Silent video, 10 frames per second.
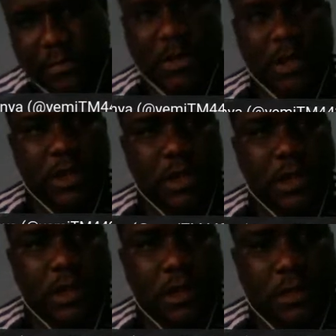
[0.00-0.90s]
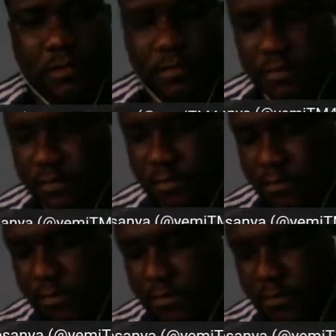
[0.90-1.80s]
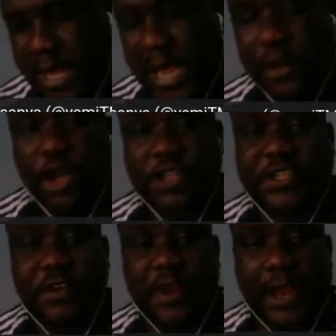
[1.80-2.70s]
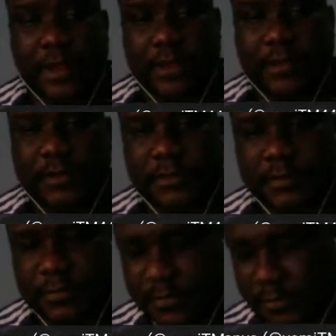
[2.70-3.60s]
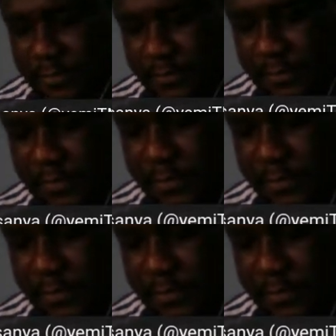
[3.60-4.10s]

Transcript: across Europe. Before leaving Italy, I have to still go to Inter. You already mentioned the transfer